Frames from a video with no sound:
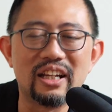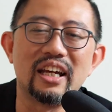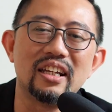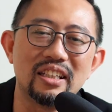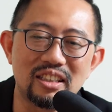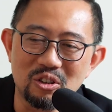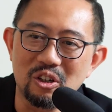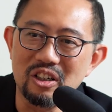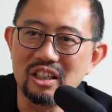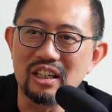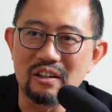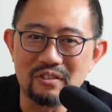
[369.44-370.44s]
Well, at least you
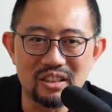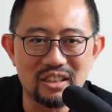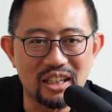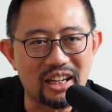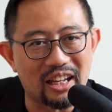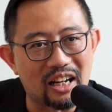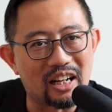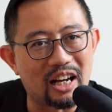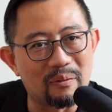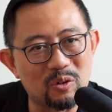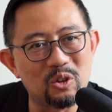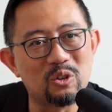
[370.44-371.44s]
all never say that
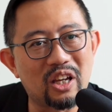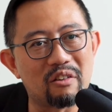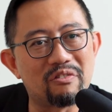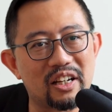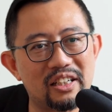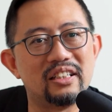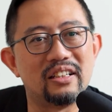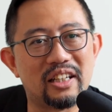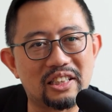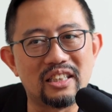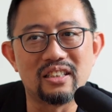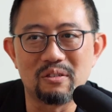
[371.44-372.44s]
I'm going to get fired
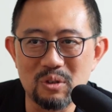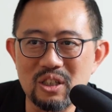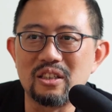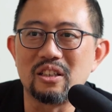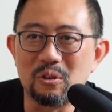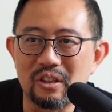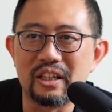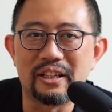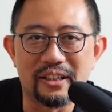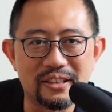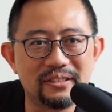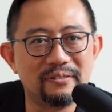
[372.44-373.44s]
next season, which is a good thing.